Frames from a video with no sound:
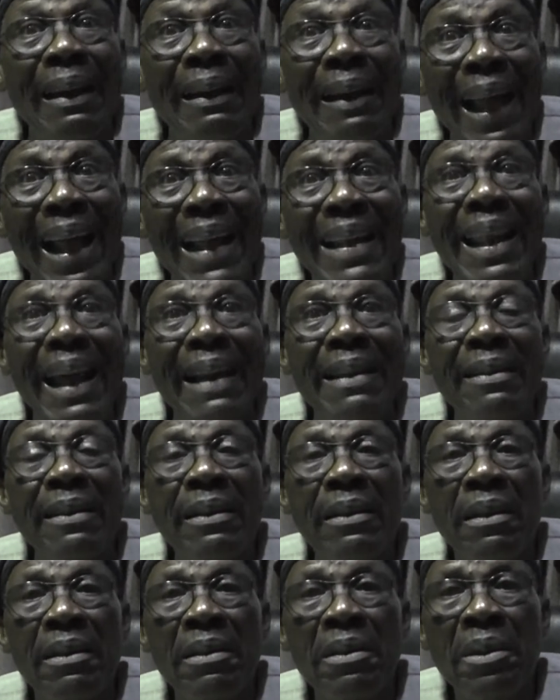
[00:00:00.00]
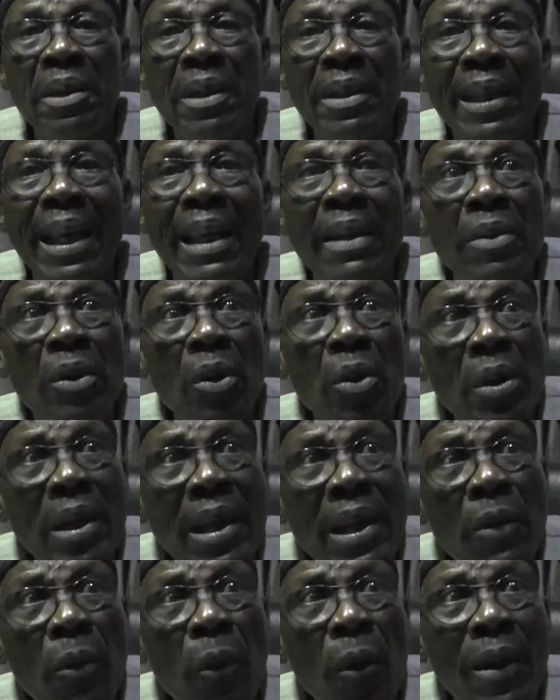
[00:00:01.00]
rather than retain
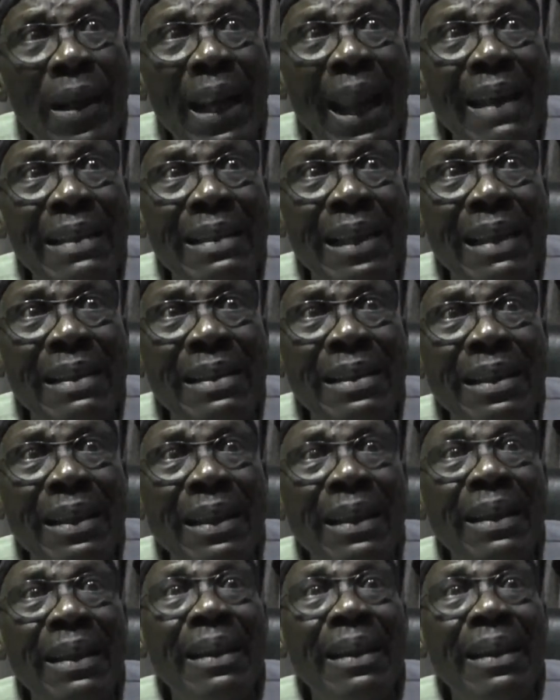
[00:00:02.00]
only one license,